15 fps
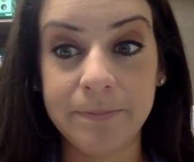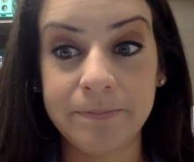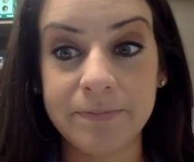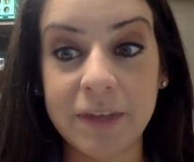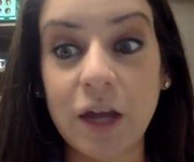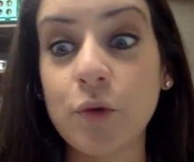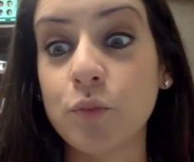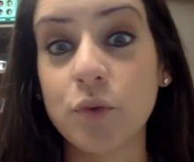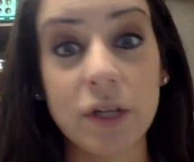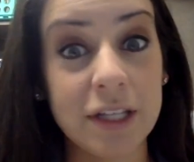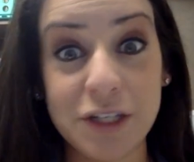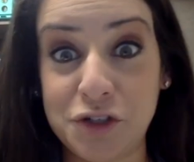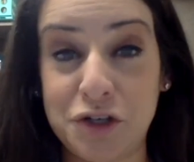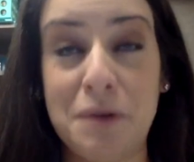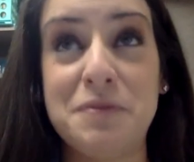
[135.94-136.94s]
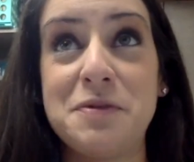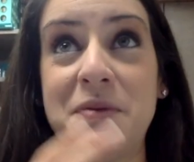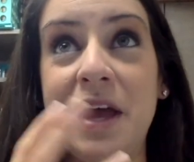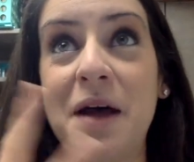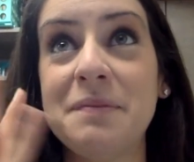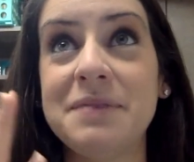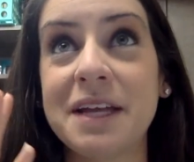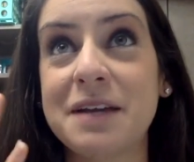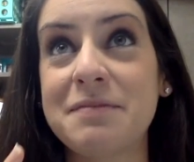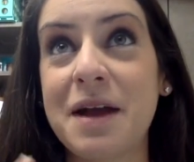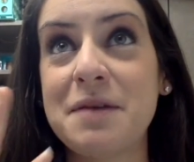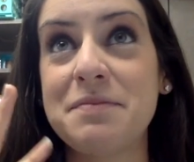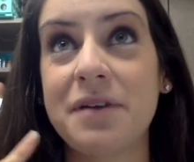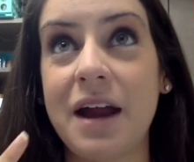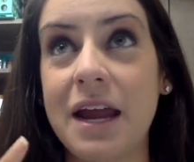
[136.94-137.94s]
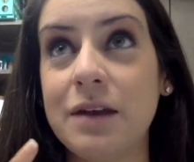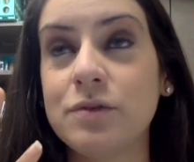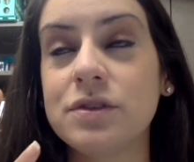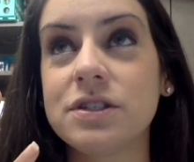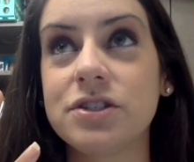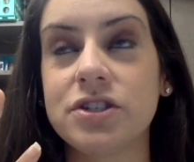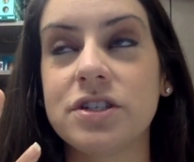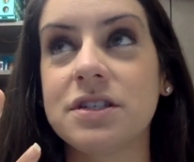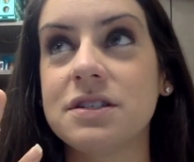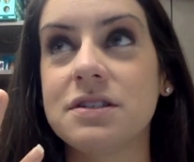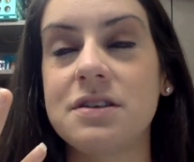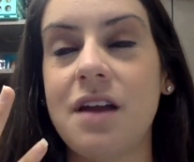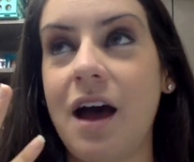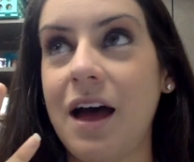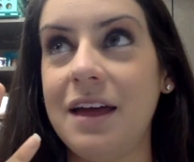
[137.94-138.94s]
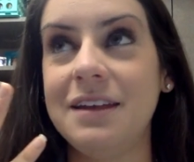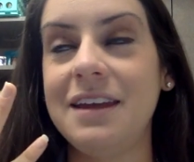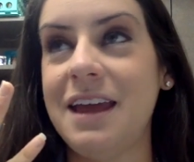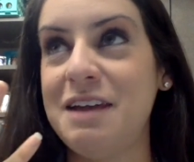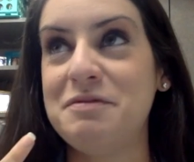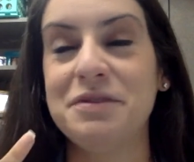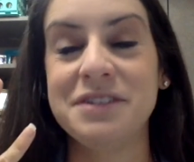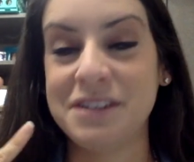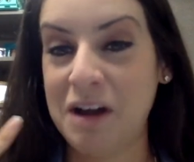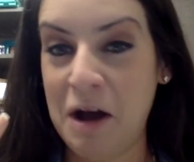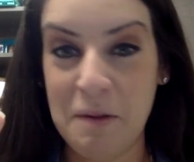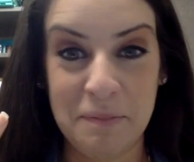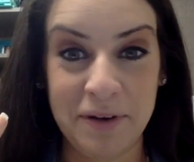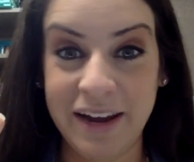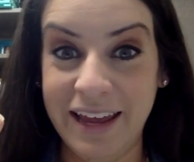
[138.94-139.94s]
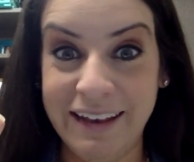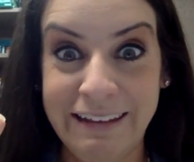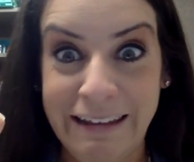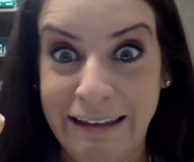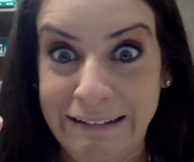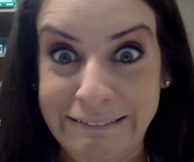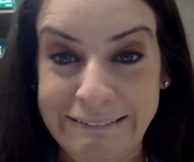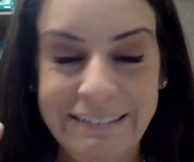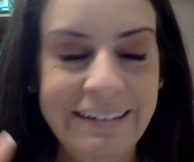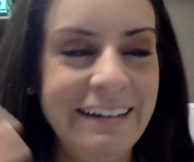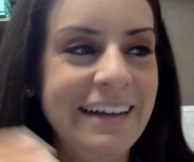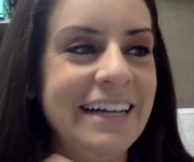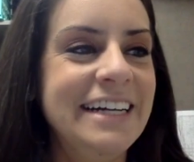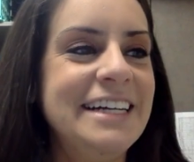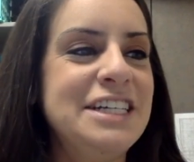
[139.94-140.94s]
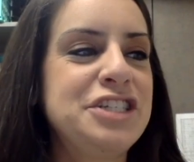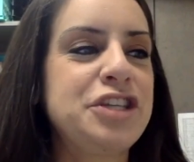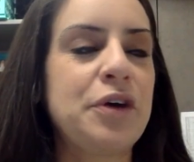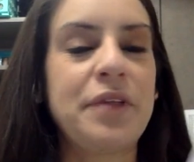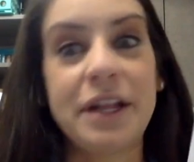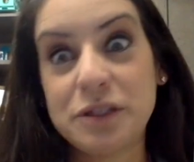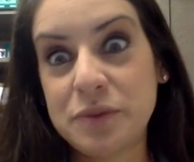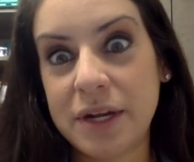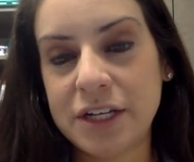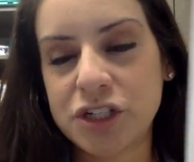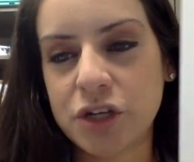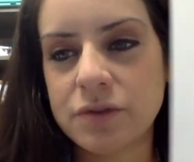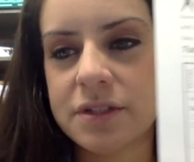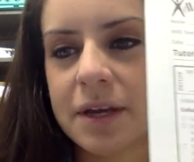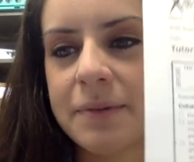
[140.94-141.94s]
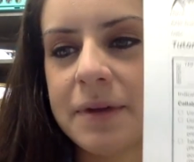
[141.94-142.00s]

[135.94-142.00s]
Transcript: It really tripped me up. Like my brain was just not able to comprehend it. So that's what I chose.